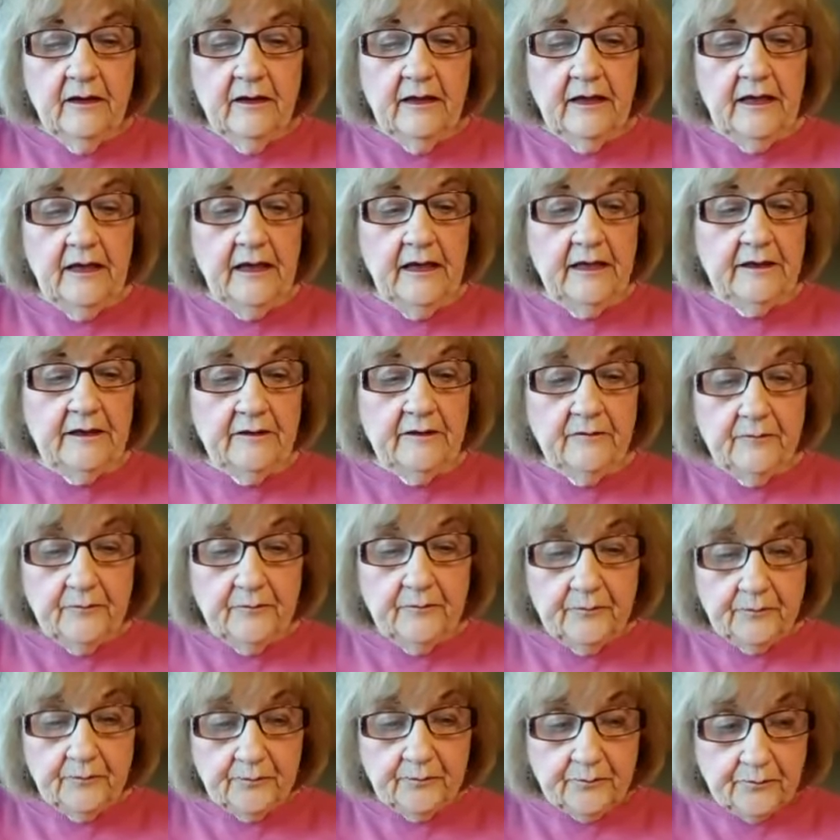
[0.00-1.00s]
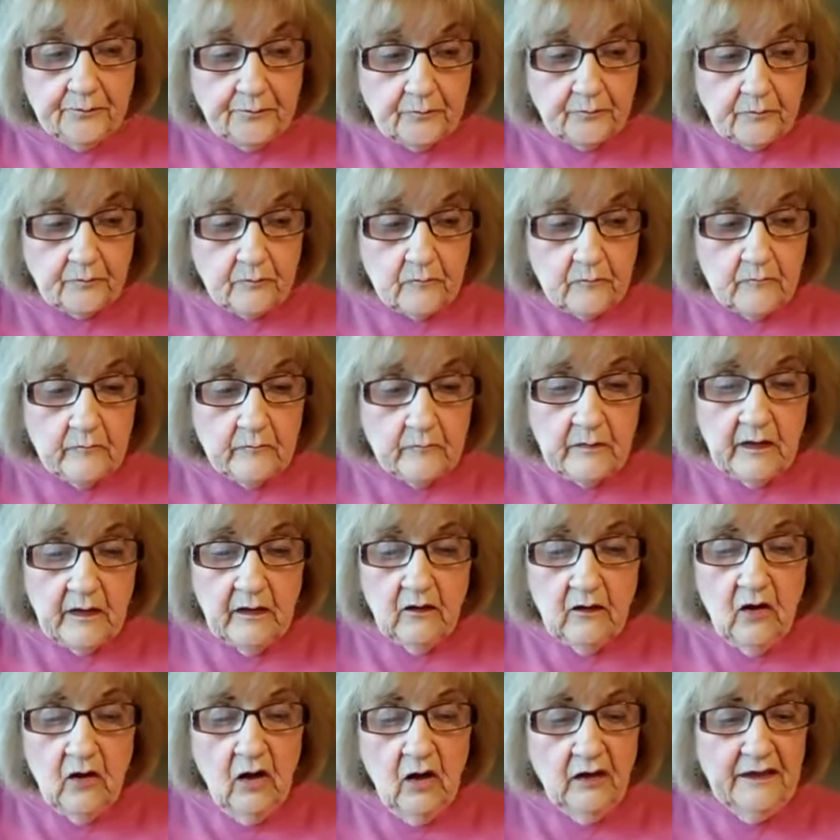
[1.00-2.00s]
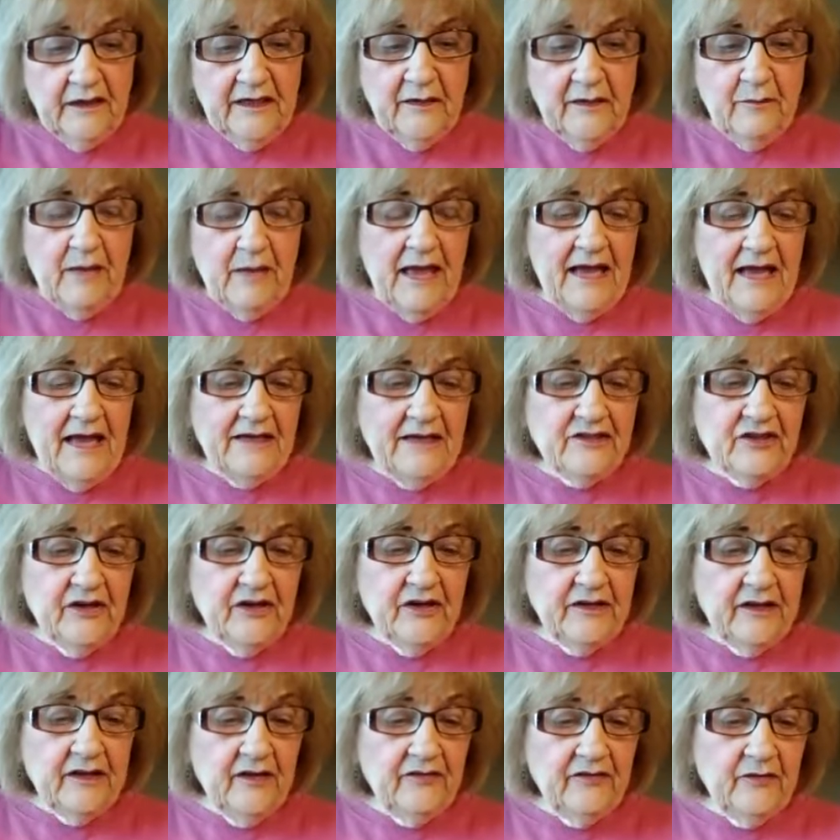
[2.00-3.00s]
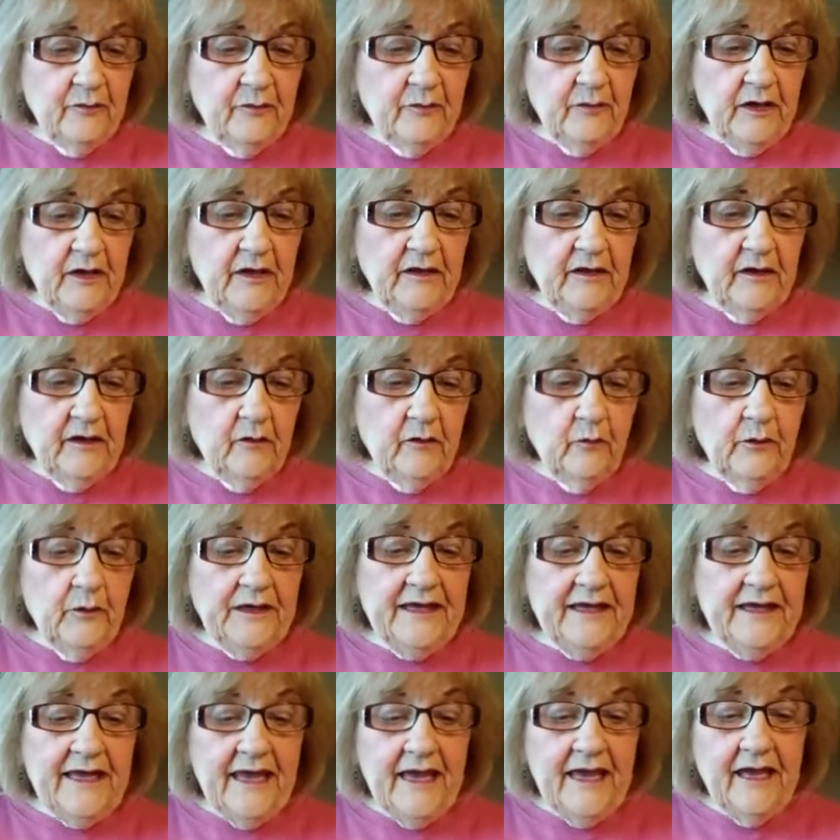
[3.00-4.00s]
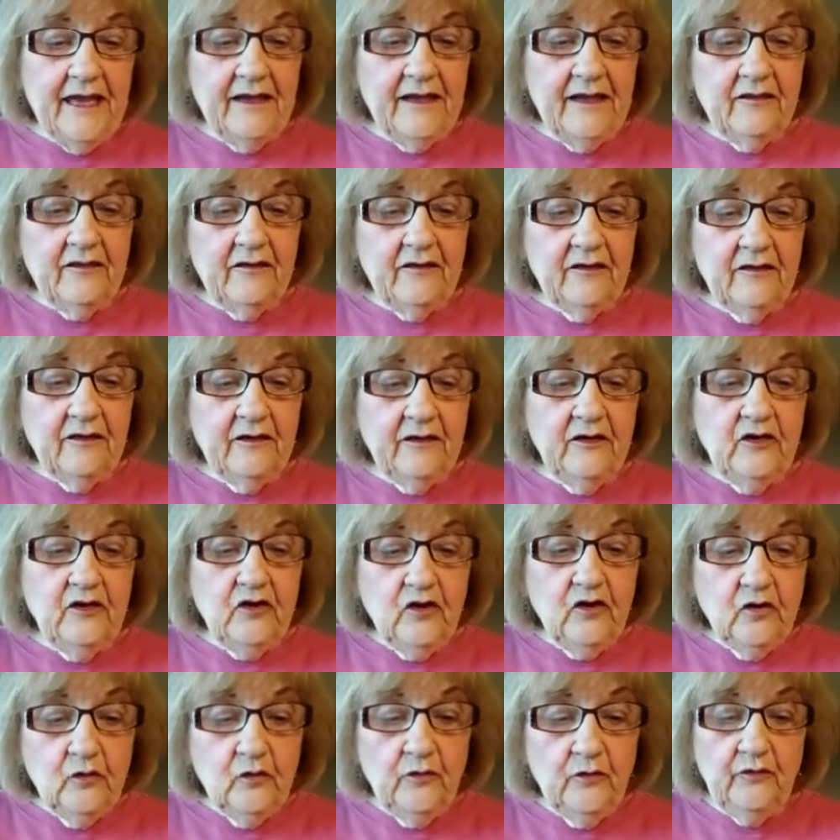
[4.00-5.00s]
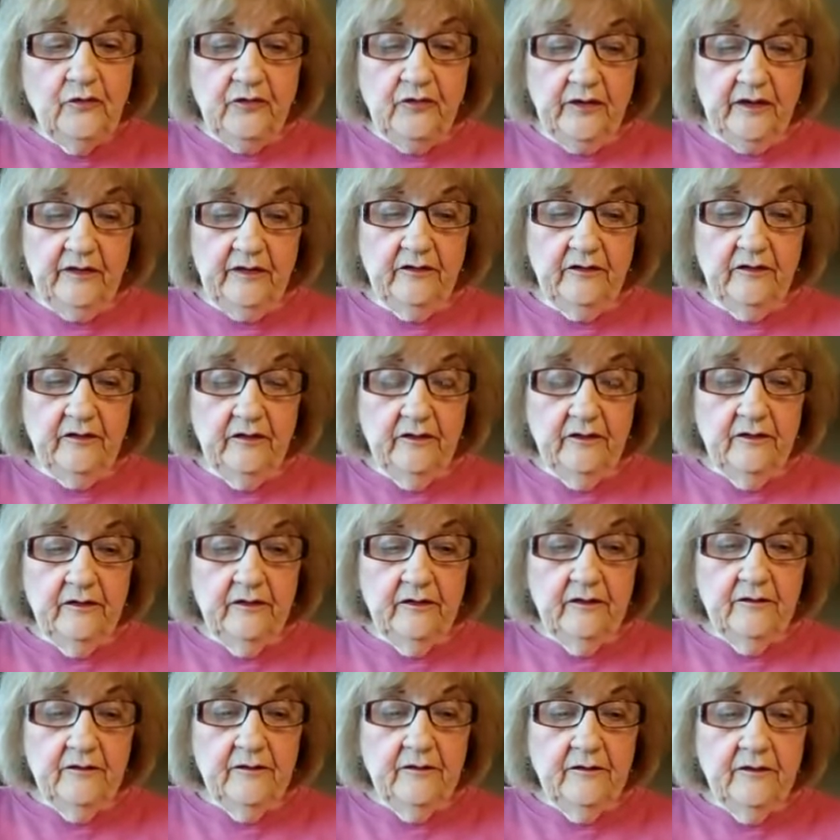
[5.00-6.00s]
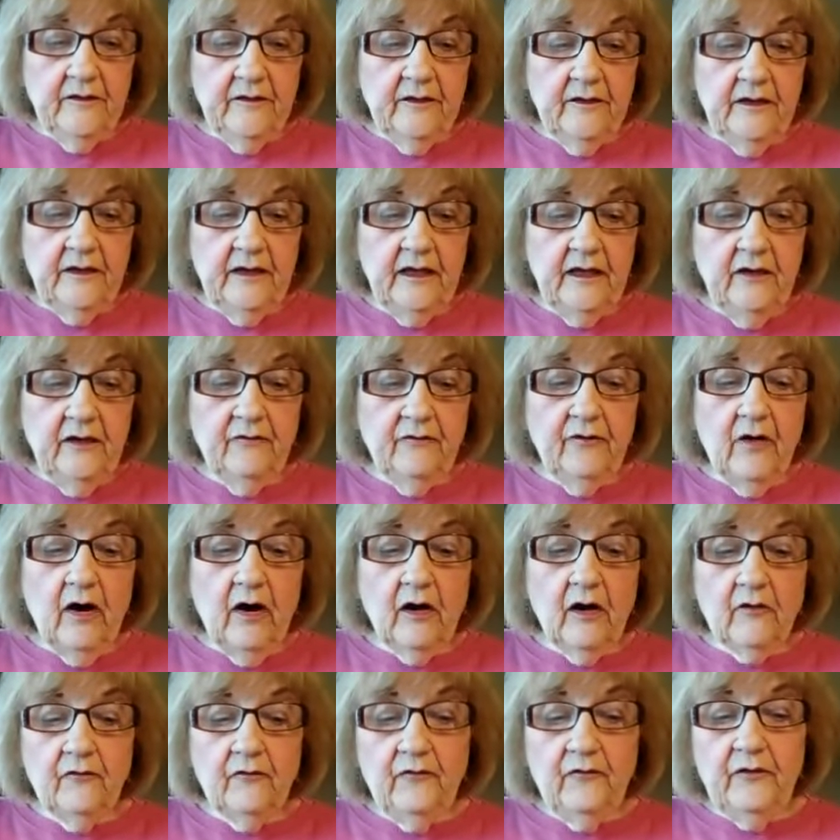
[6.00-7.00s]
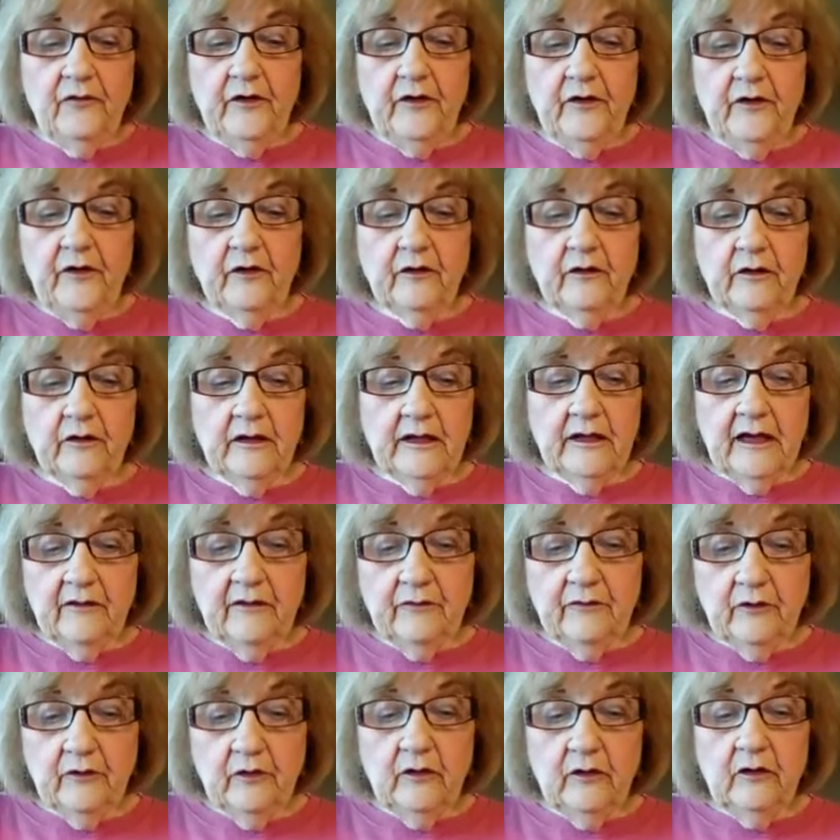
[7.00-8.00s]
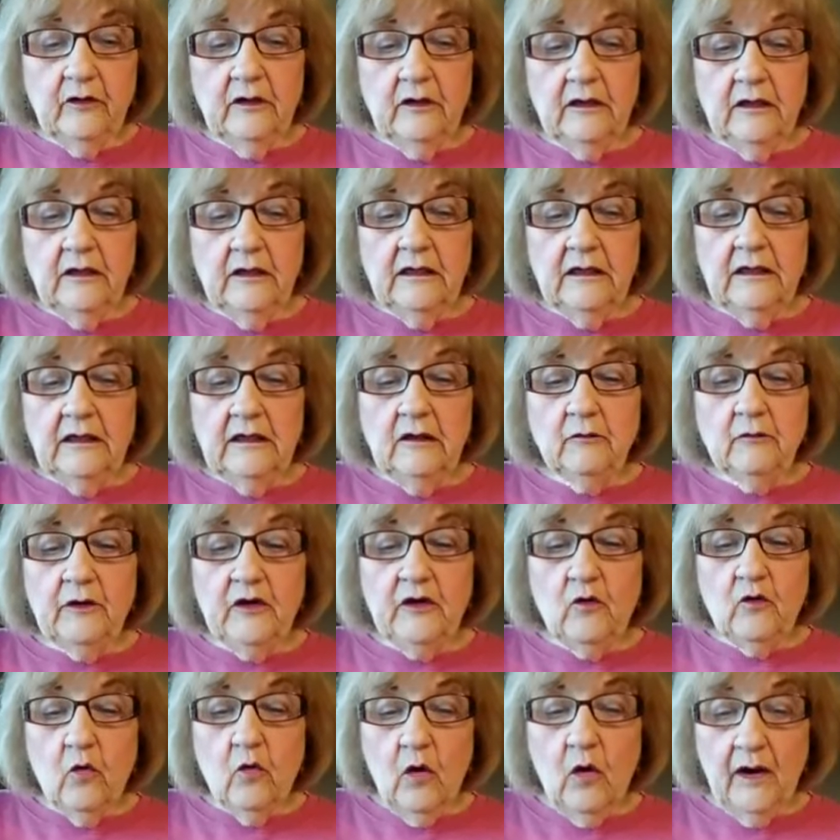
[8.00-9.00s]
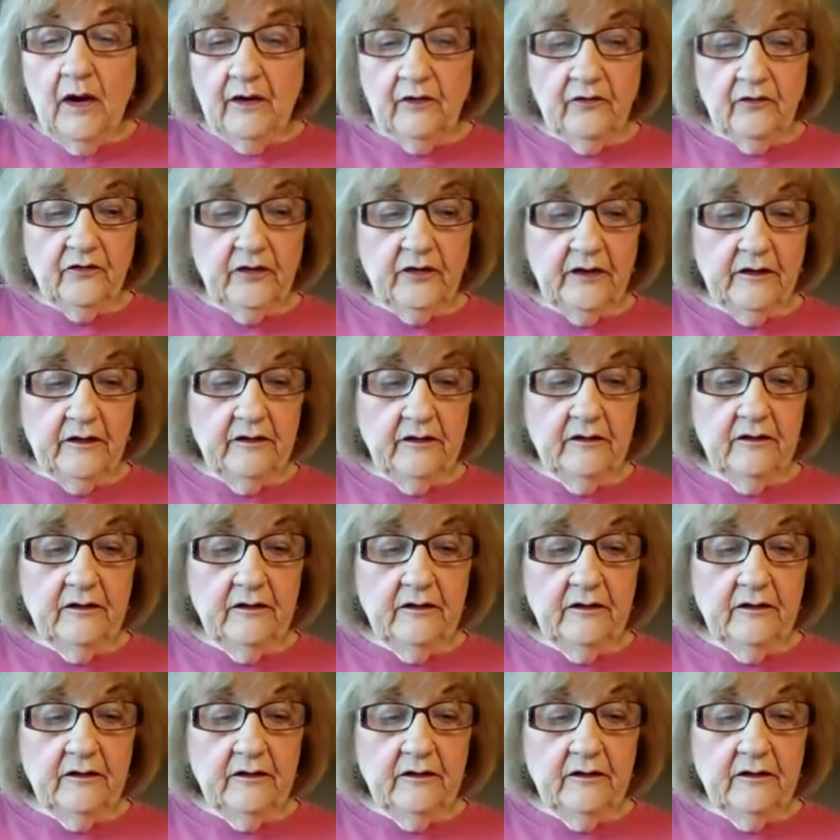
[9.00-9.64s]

And calling it magic doesn't mean that we can't use it if our fear level requires it.